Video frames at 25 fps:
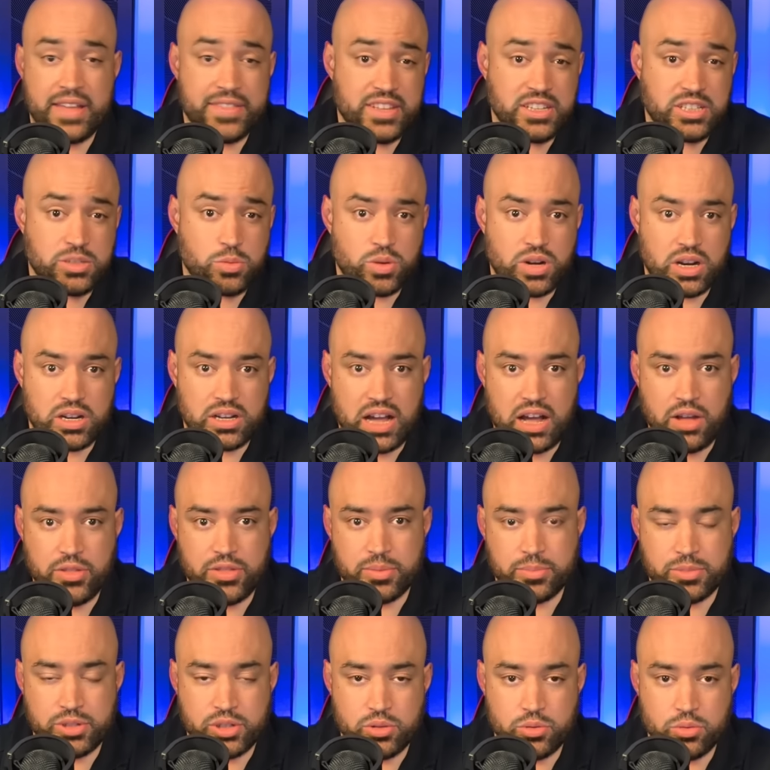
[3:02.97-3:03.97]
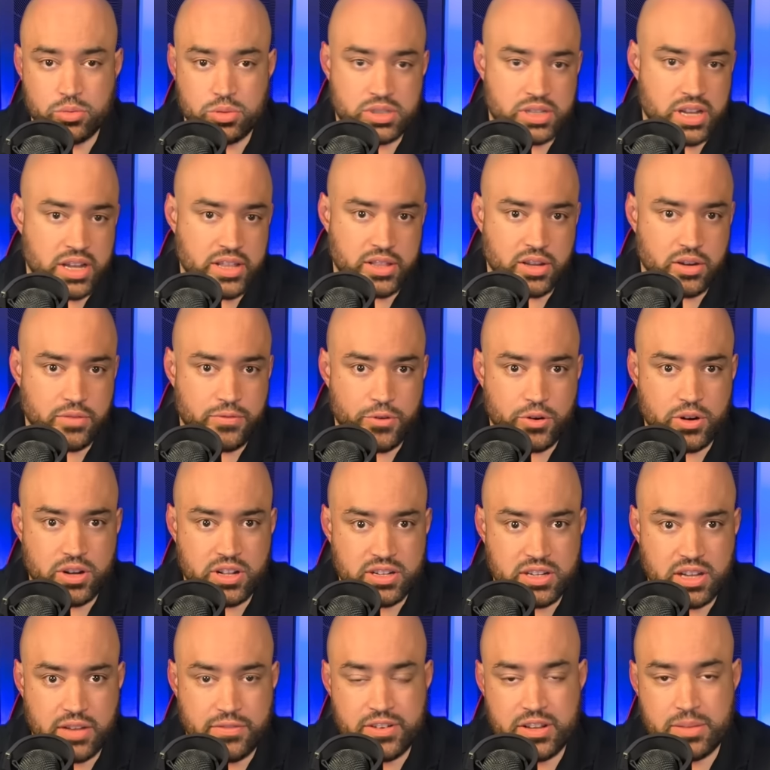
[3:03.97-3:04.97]
And this would allow them to stay there for an
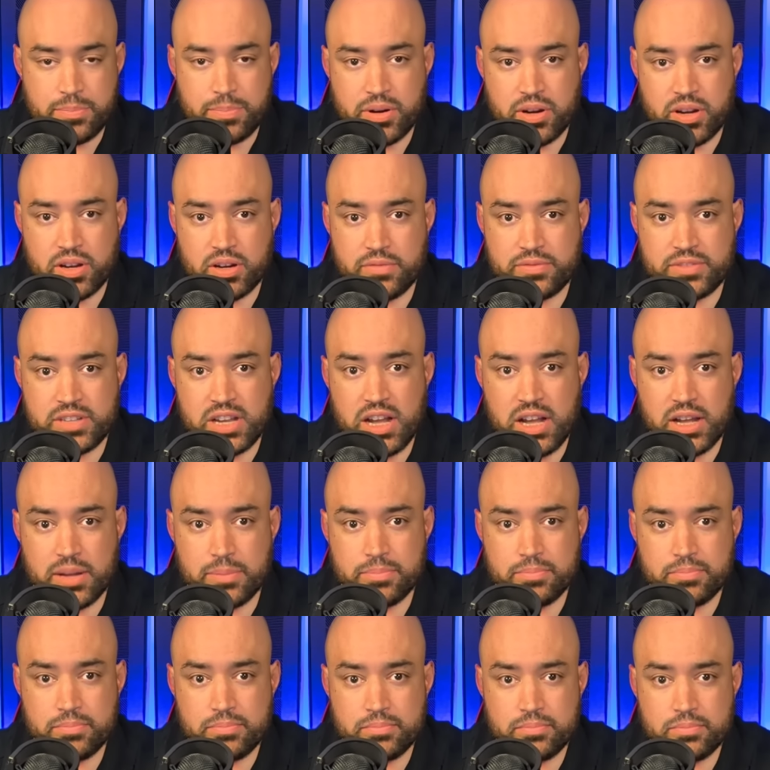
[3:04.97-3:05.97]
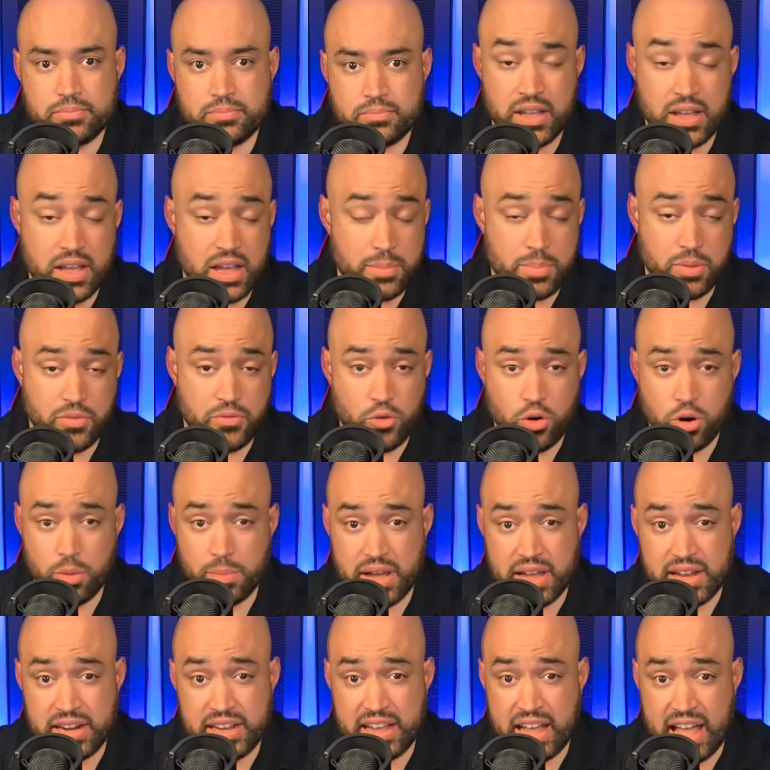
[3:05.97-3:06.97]
indefinite period of time and
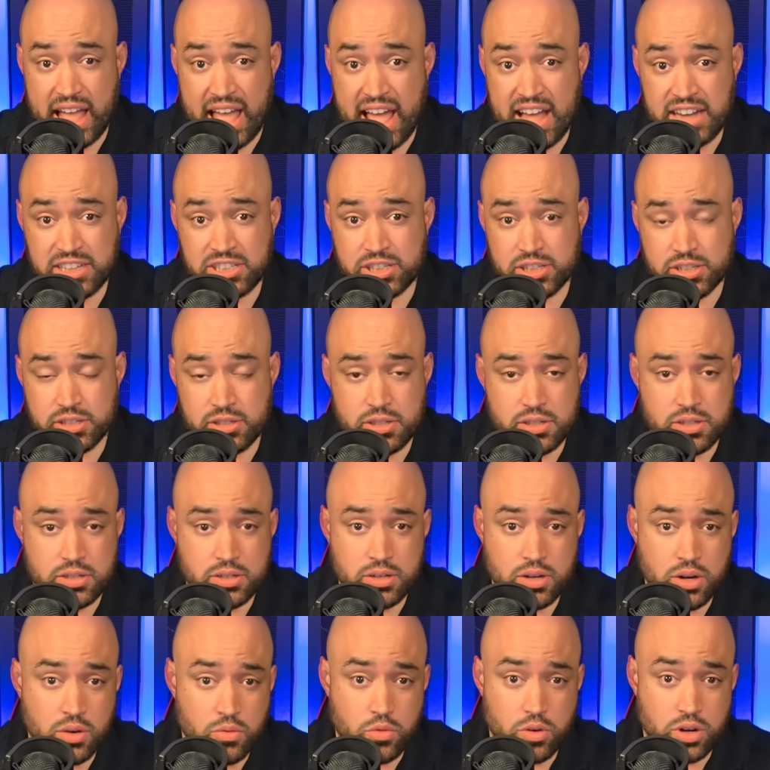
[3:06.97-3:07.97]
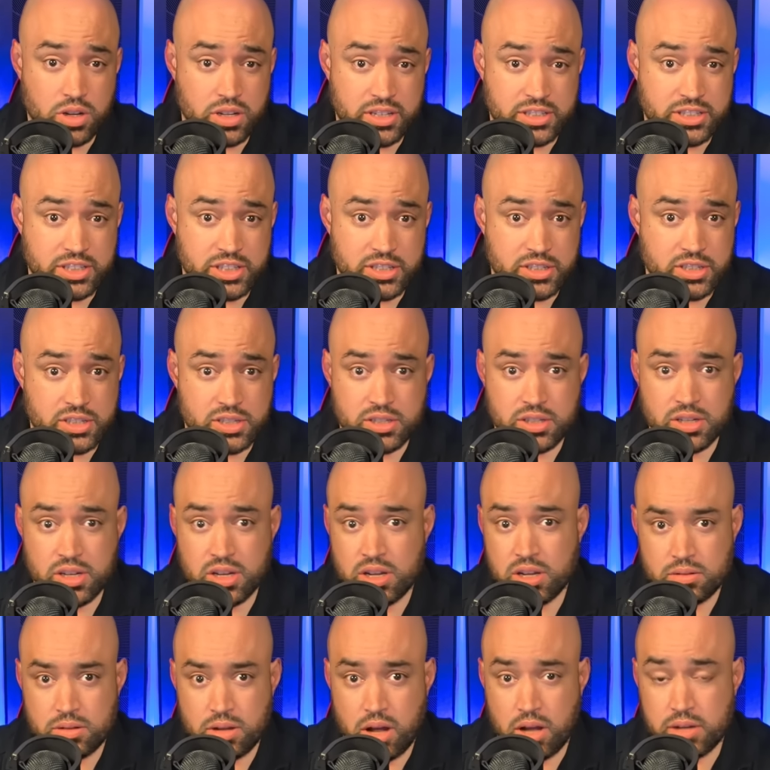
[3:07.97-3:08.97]
perform any actions, religious,
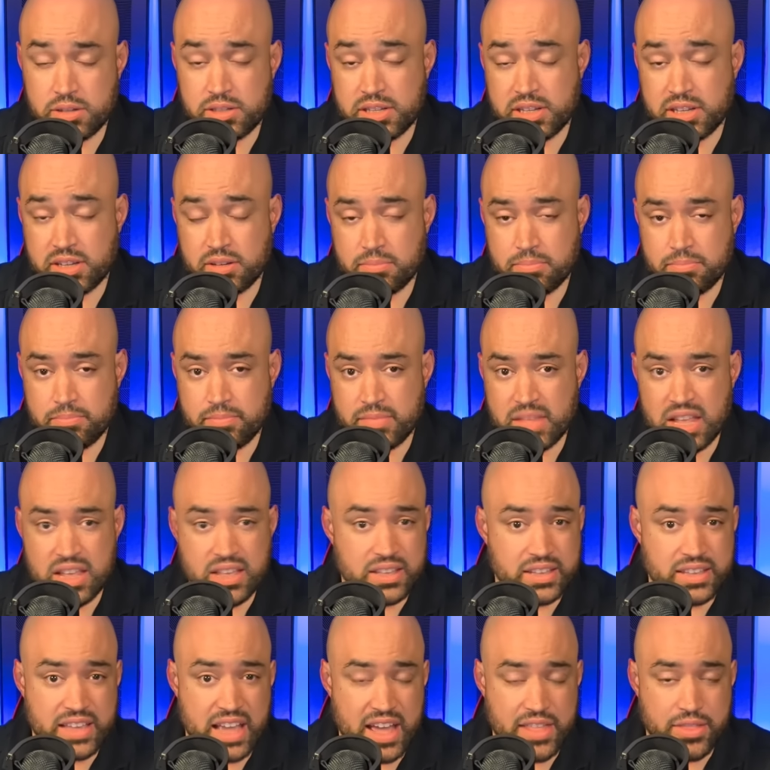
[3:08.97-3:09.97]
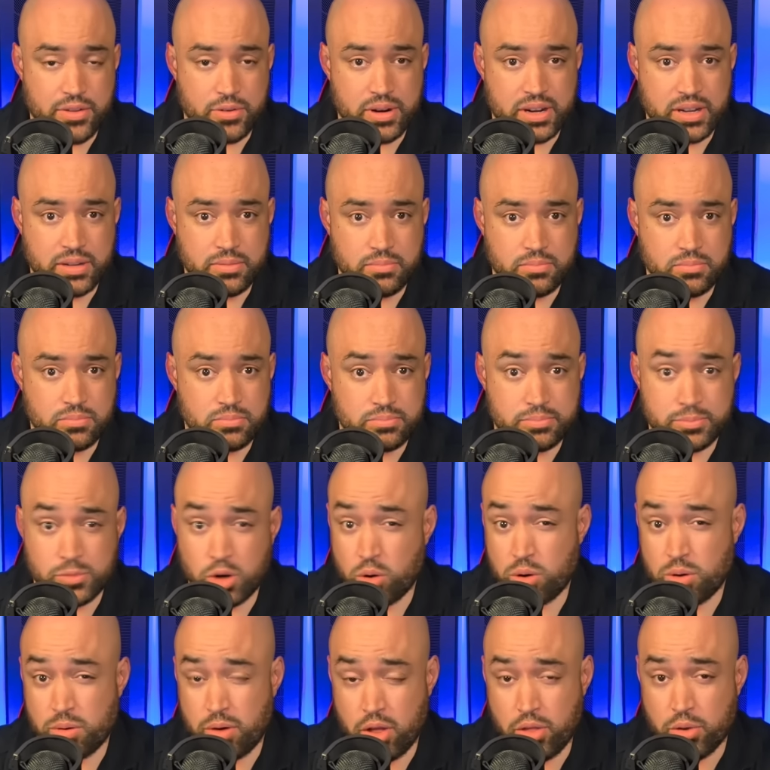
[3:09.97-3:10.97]
hunting, gathering,
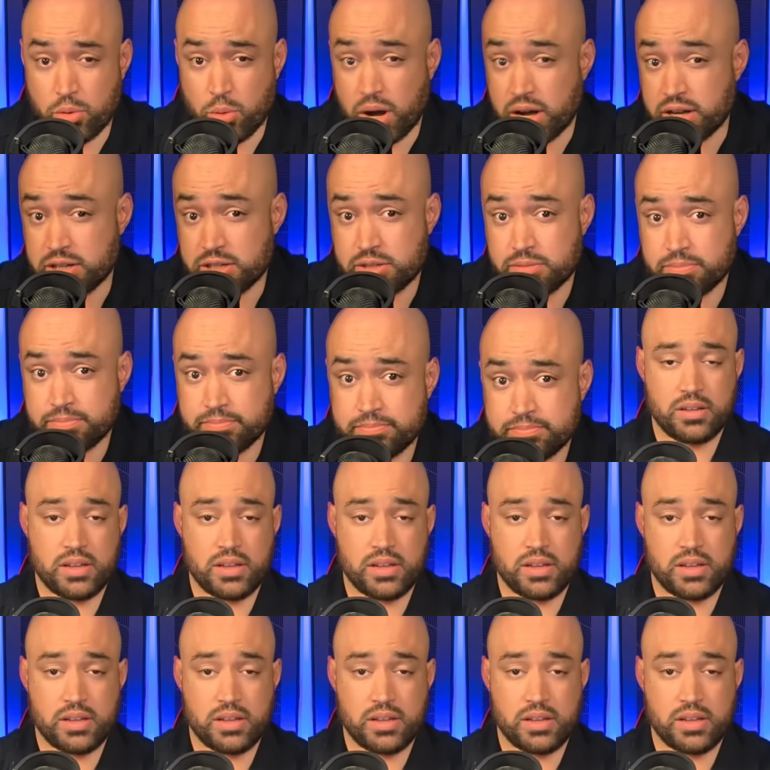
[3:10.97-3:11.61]
or otherwise.